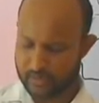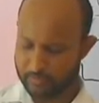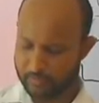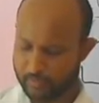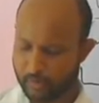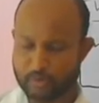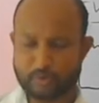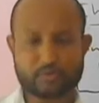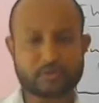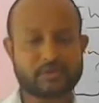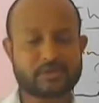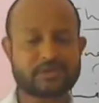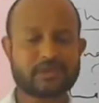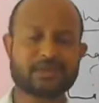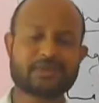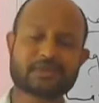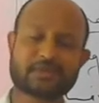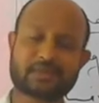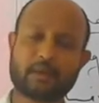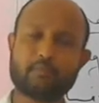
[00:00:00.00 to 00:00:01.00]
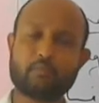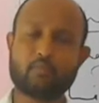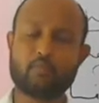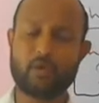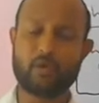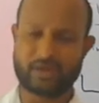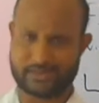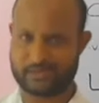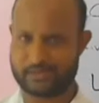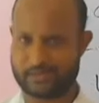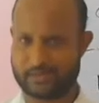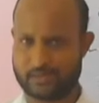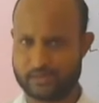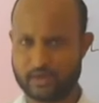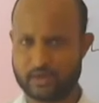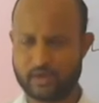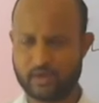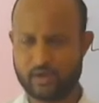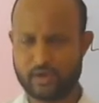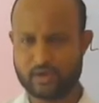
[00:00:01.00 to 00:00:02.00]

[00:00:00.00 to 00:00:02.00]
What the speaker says: produce some wastes.